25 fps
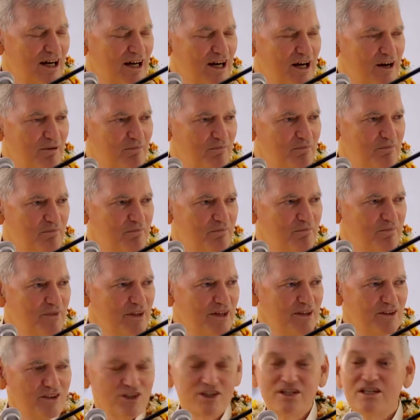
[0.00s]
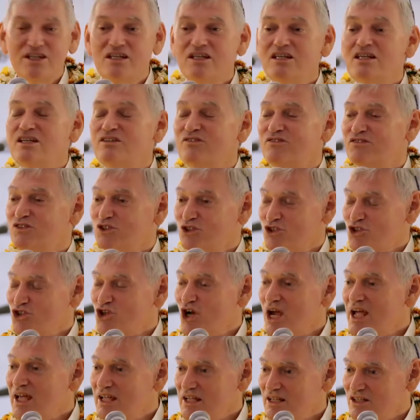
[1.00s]
the need for
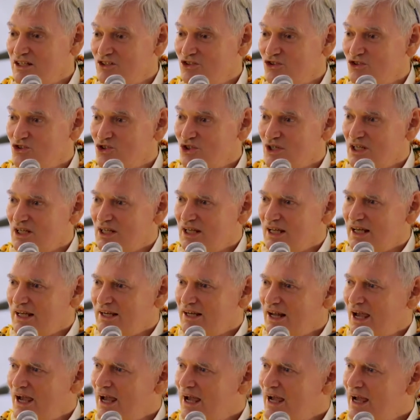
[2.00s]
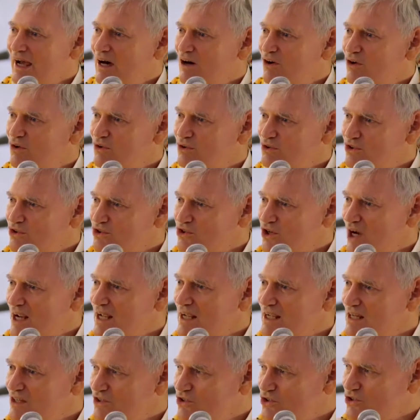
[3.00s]
change and how
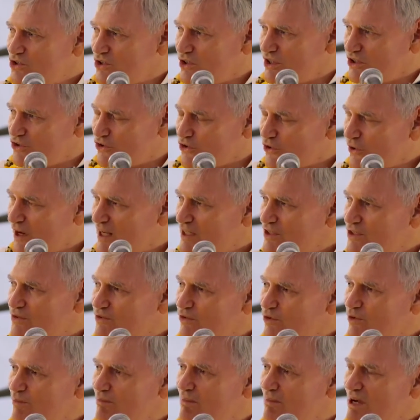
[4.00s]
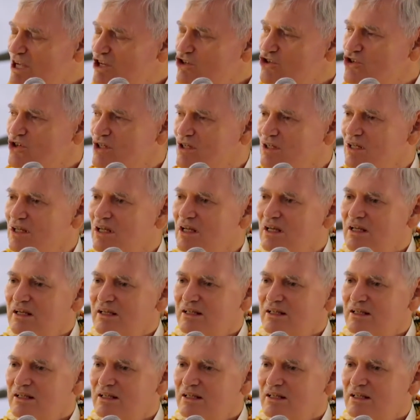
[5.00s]
change and transformation